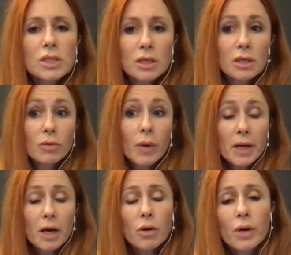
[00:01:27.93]
In 1
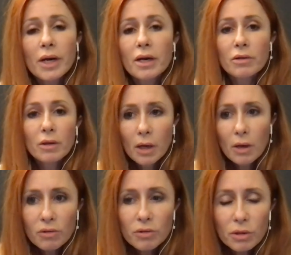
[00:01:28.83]
hour and
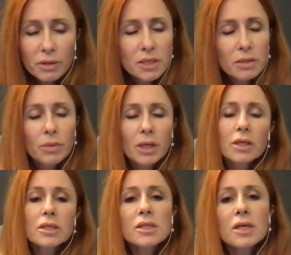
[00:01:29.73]
30
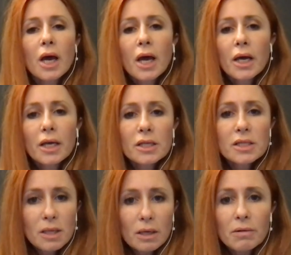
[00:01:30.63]
minutes,
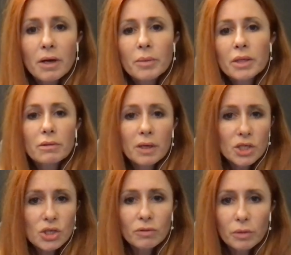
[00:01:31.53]
Instagram in
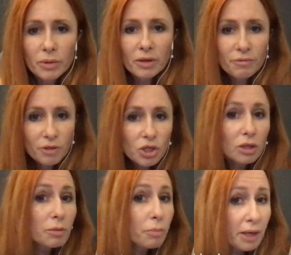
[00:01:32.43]
Russia will be
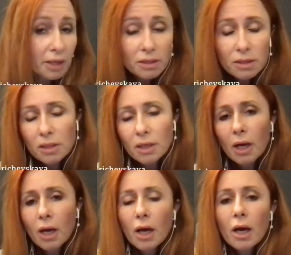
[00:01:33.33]
officially banned.
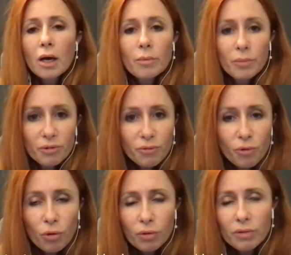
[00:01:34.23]

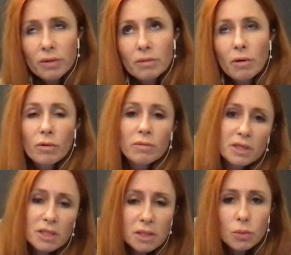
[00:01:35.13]
Before on
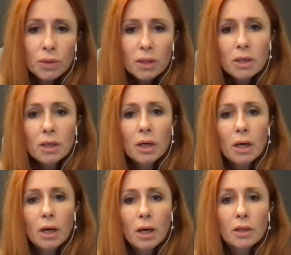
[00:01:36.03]
this week,
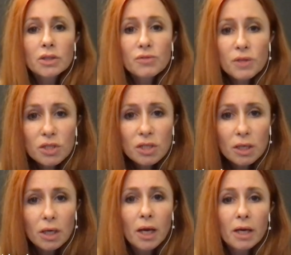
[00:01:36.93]

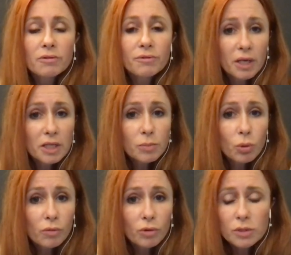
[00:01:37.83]
Twitter and
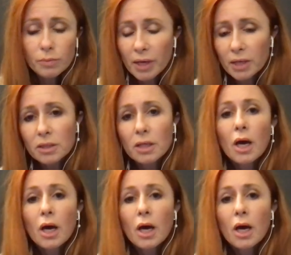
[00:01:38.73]
Facebook was banned.